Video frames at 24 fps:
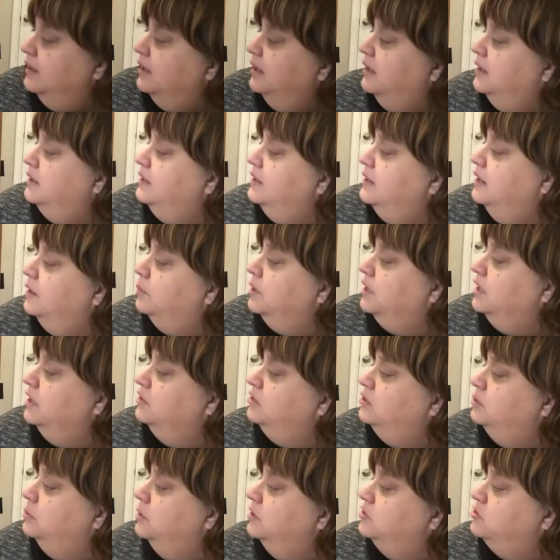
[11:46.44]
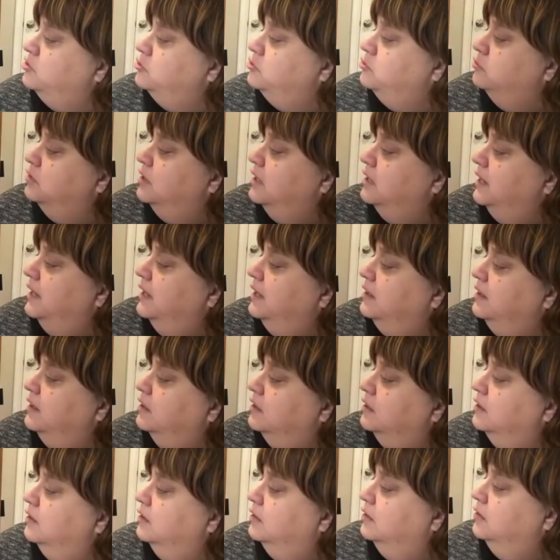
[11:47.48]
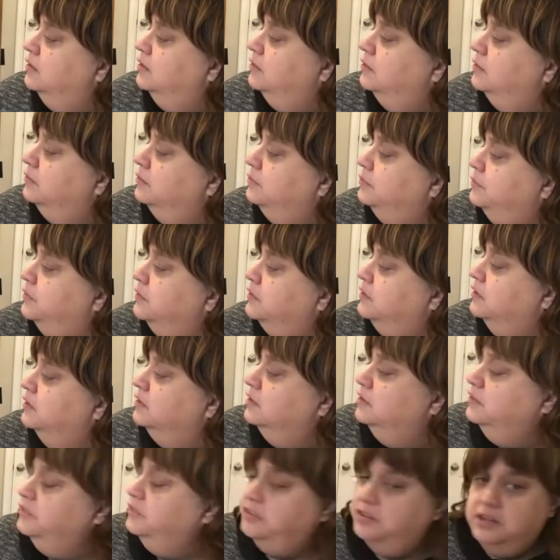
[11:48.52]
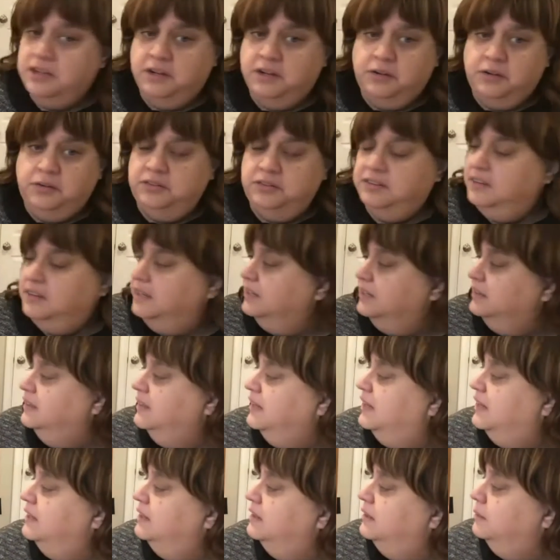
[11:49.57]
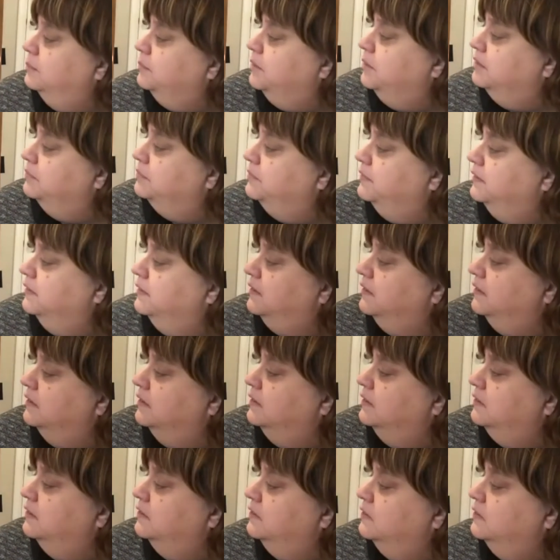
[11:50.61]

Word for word: And now we're going to do a triangle for Kugel's nose like that. I'm going to fill it in.